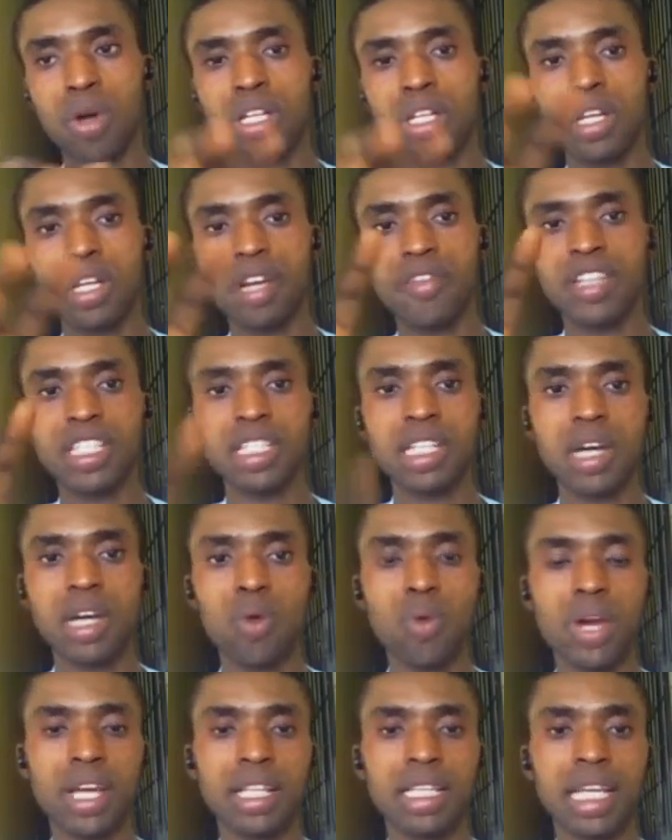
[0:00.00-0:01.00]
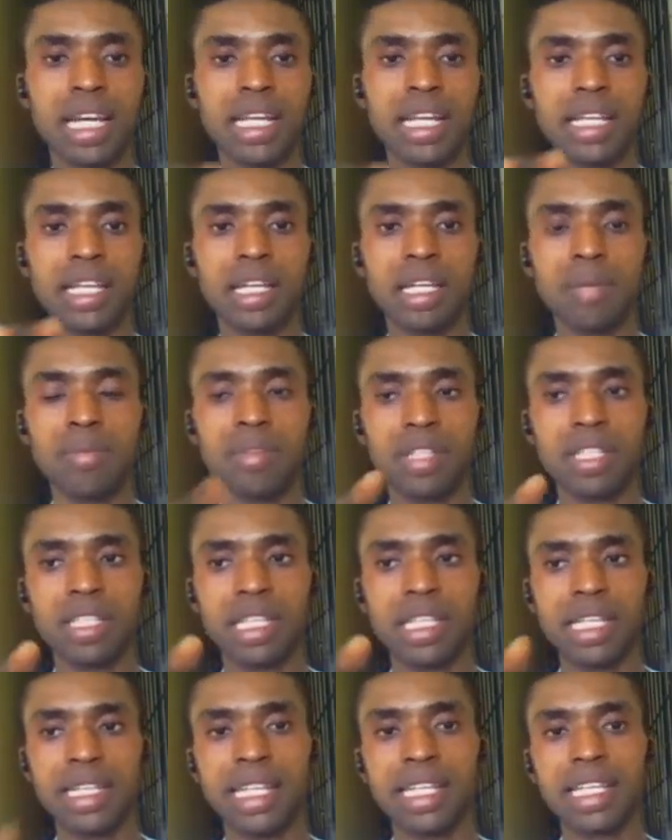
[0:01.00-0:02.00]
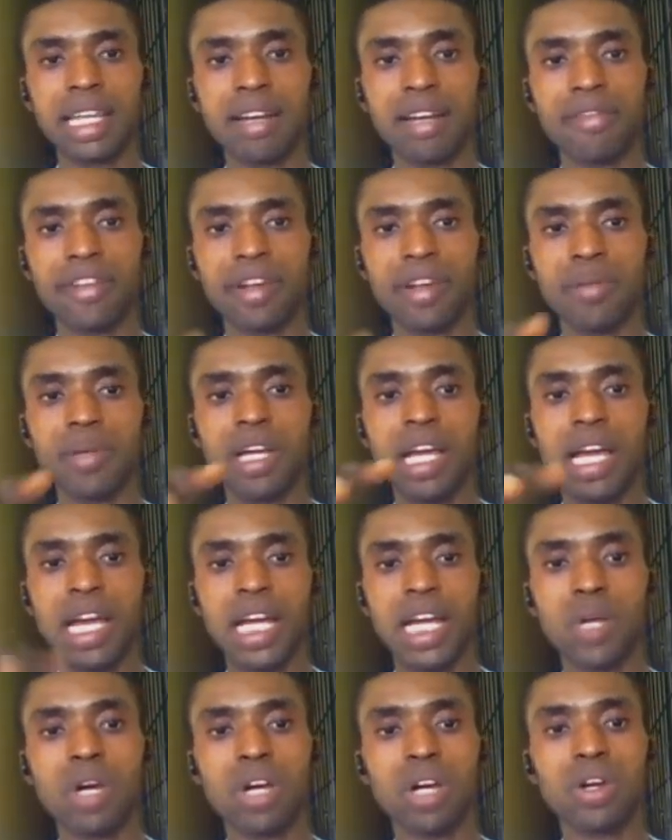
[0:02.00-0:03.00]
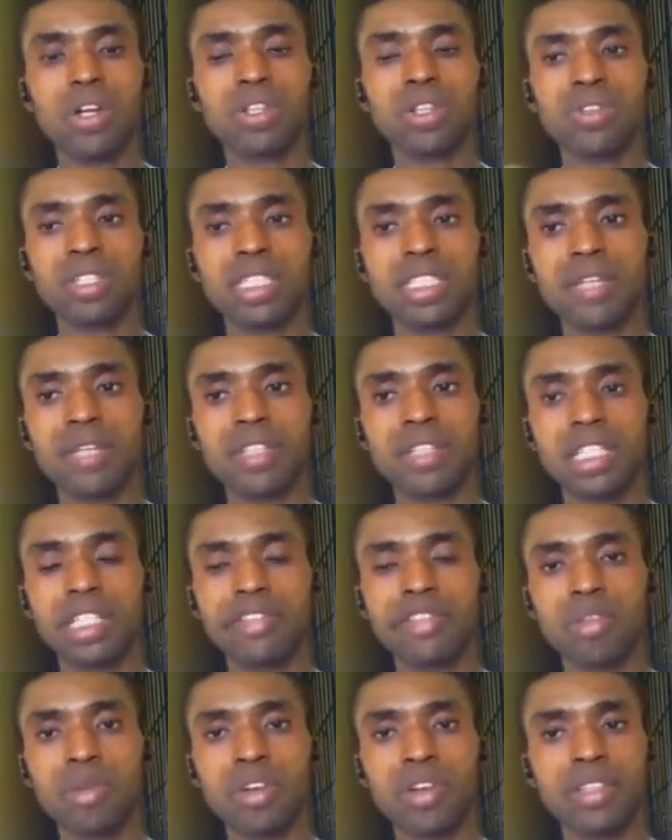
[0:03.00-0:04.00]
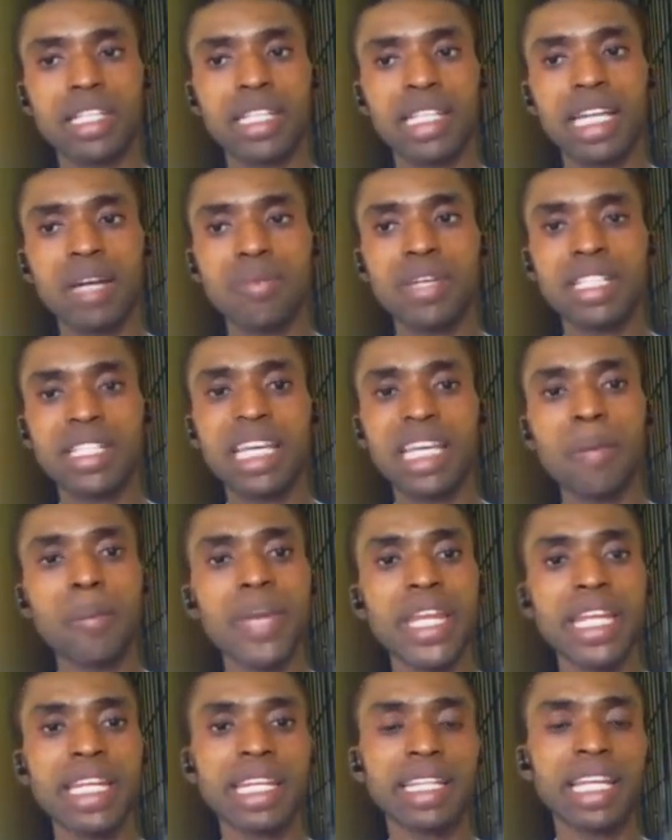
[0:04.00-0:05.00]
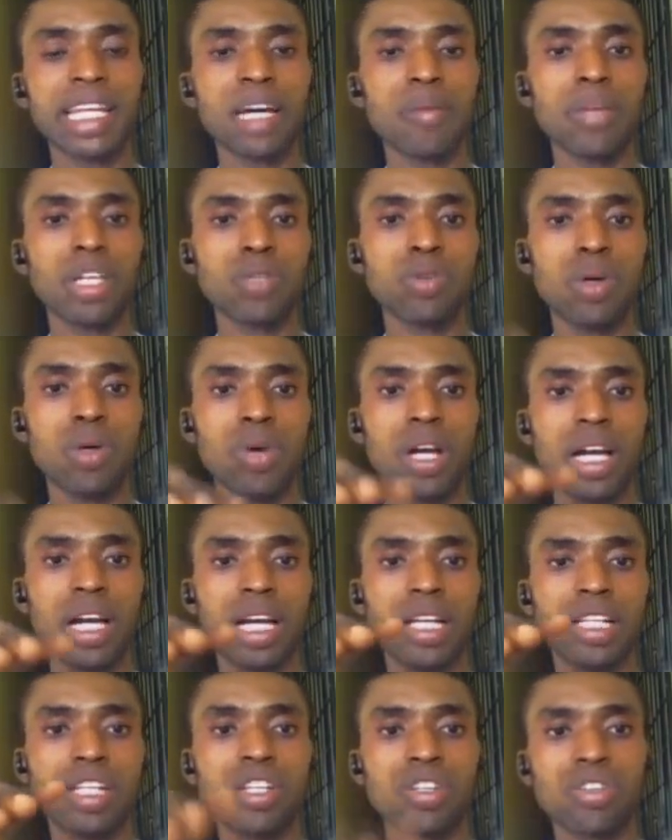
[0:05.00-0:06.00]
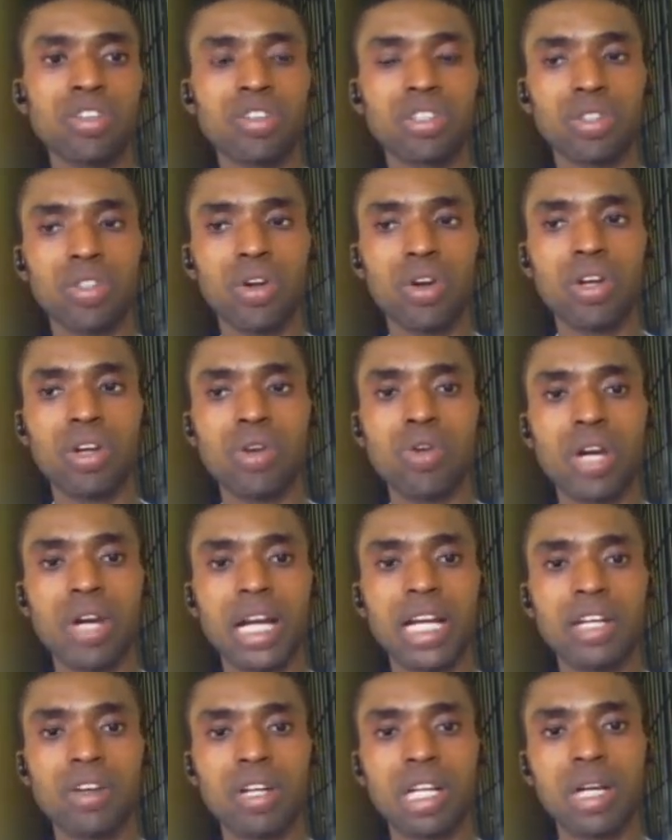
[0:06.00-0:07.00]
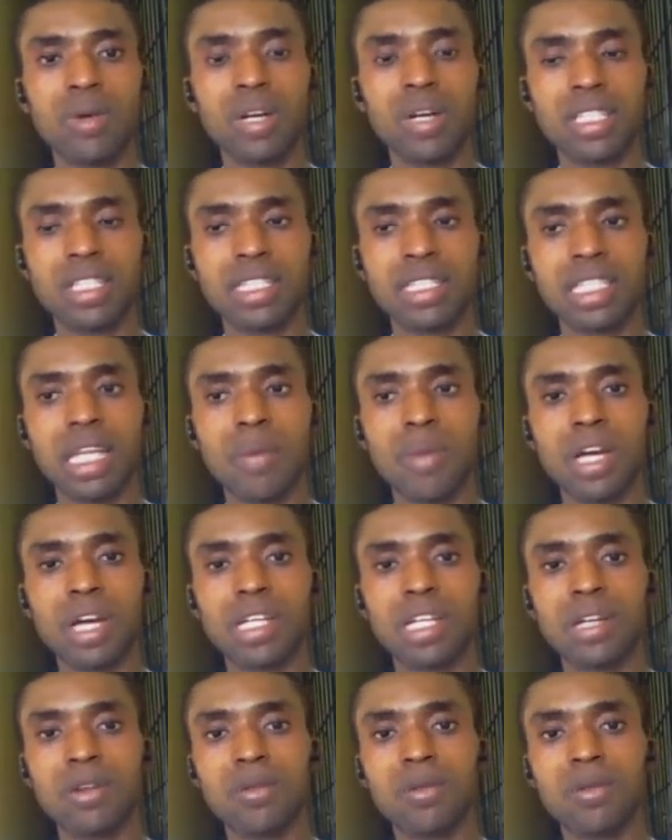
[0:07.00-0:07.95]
everything that we entered in the data frame, and we are going to save it in form of database, a mini database where we can install it locally on our system, and then